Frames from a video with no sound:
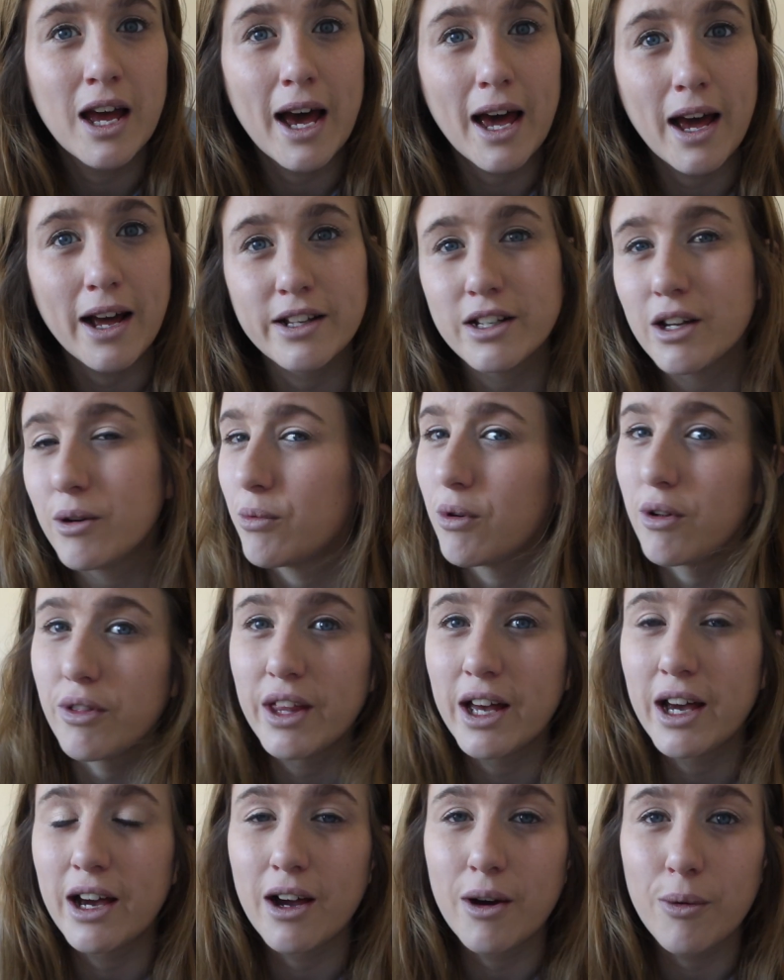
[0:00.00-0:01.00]
I don't want
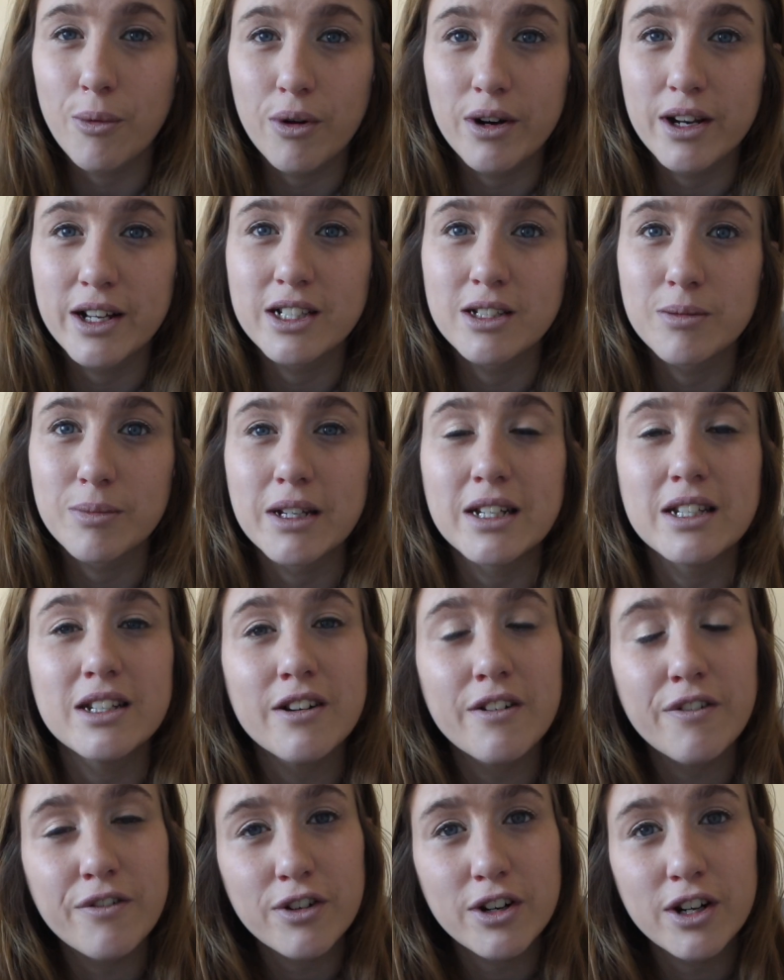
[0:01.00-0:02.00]
that. I want it to be
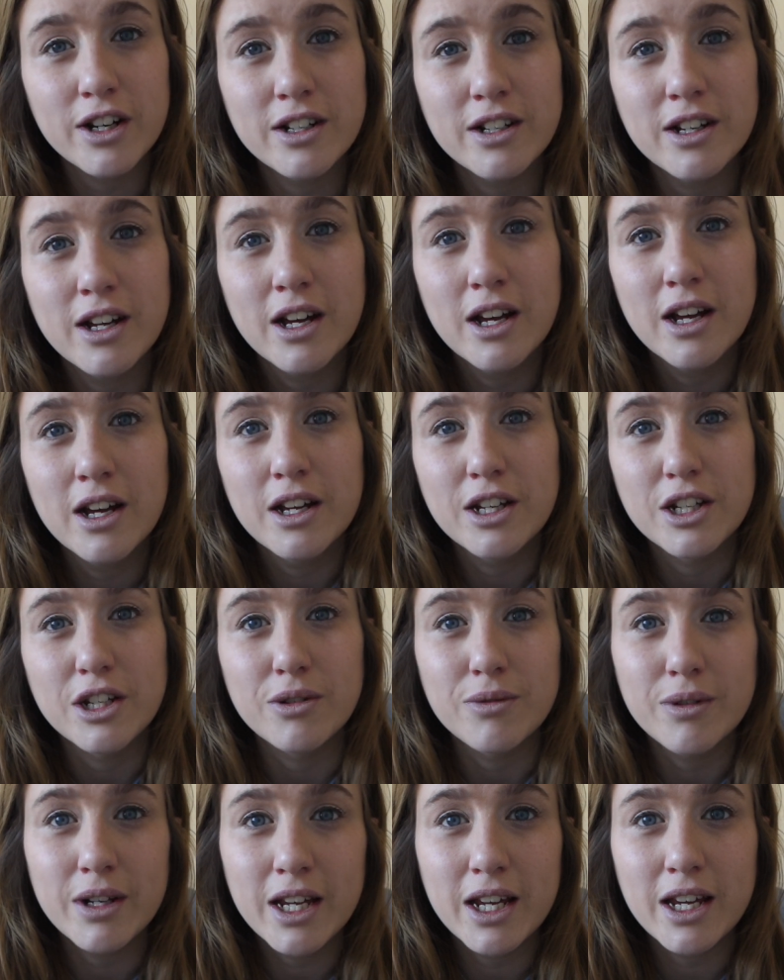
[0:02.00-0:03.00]
different,
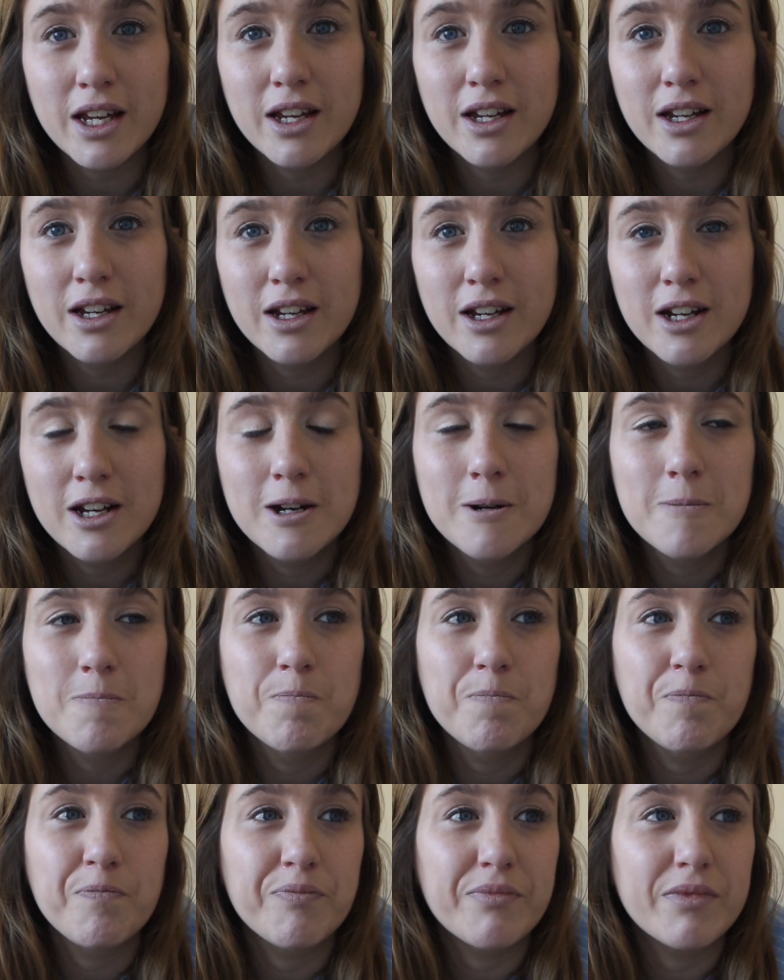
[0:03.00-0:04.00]
unique.
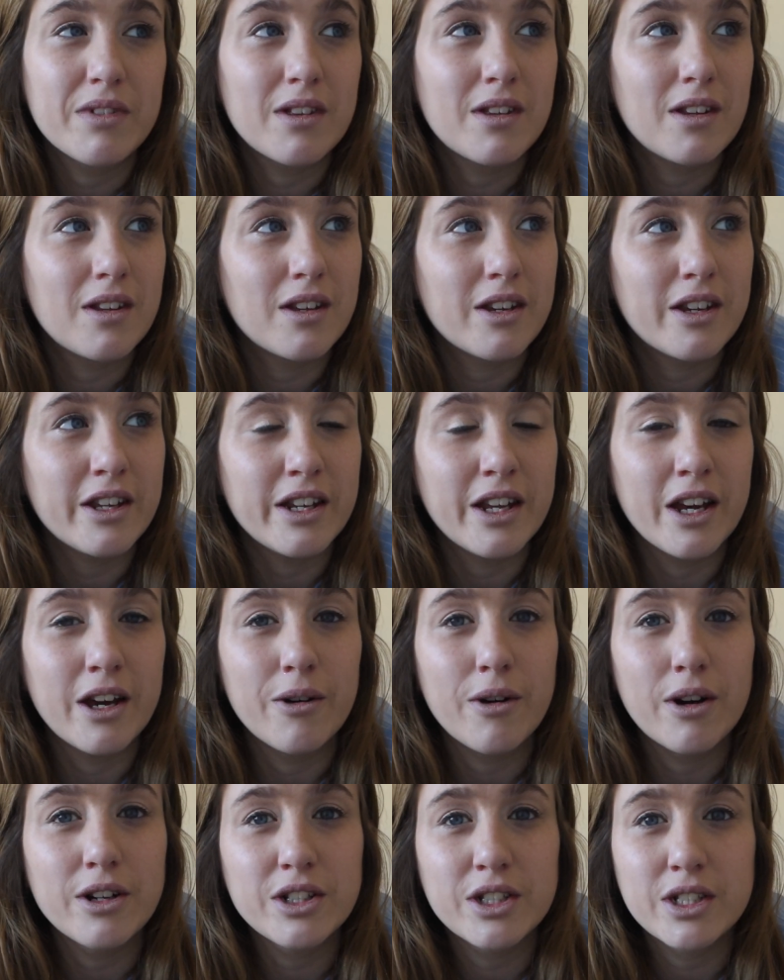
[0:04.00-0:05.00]
You
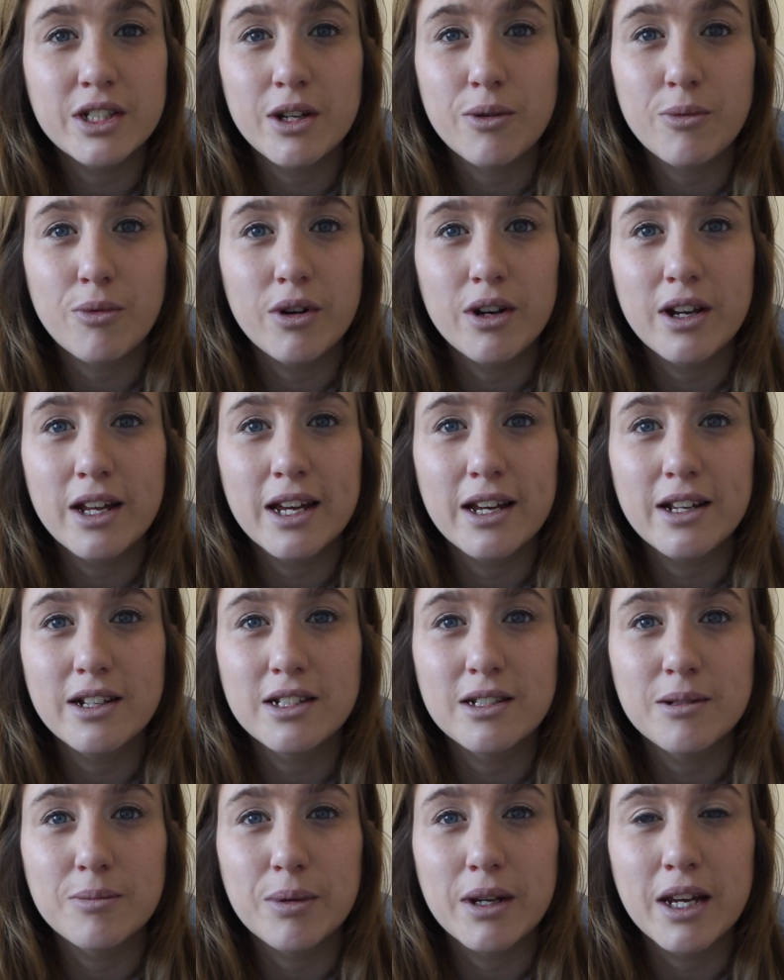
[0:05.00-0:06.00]
know, I just don't want it
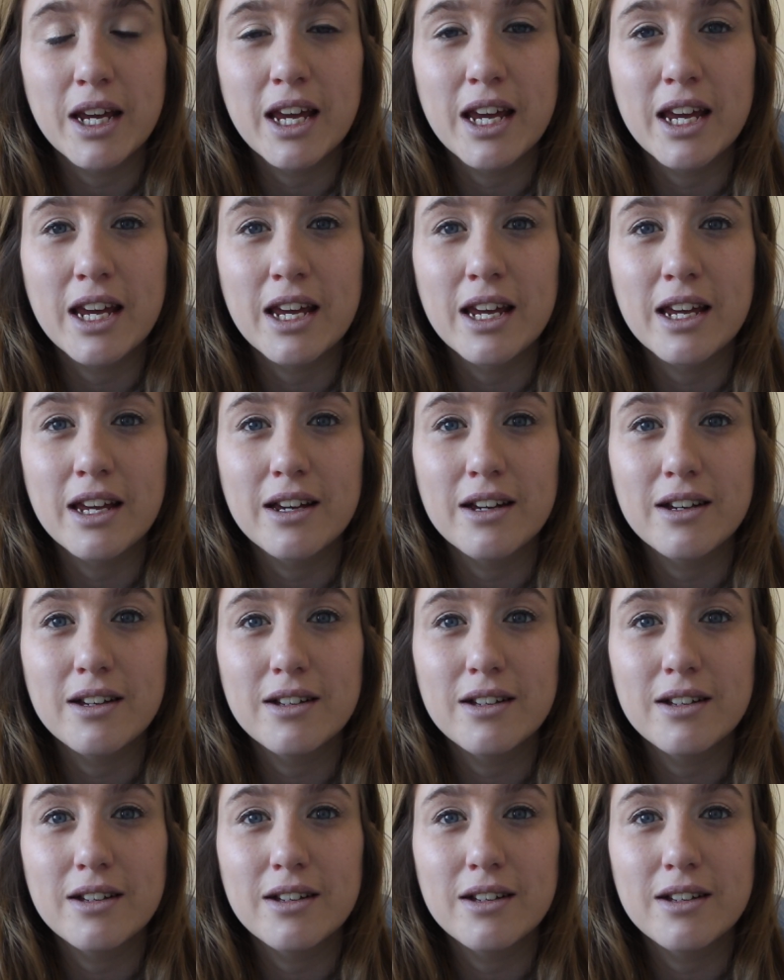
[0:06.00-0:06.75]
to be...